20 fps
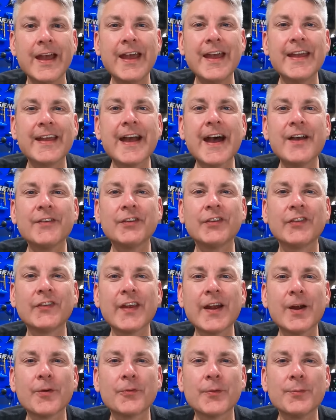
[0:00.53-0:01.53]
Hey guys, it's
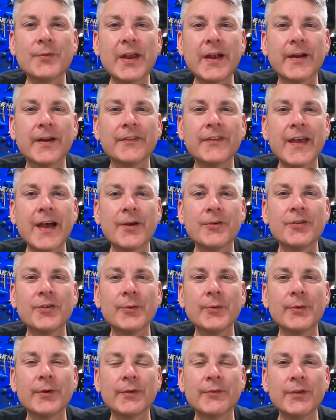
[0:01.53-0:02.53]
Darren from Darren's How
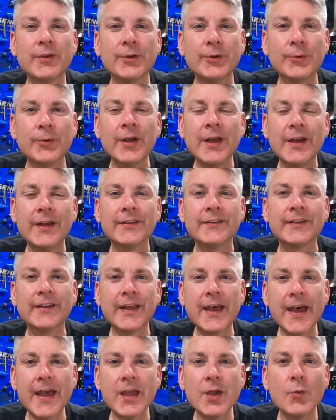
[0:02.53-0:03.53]
To and Review.
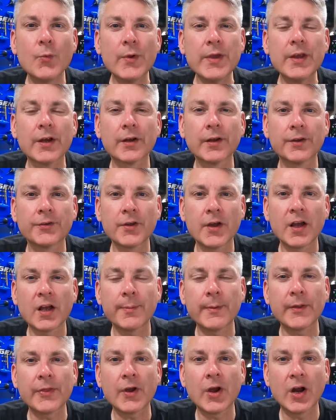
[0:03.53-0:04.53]
Today we are going to
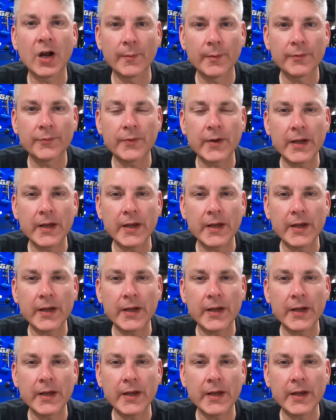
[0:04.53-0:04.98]
talk about the Harbor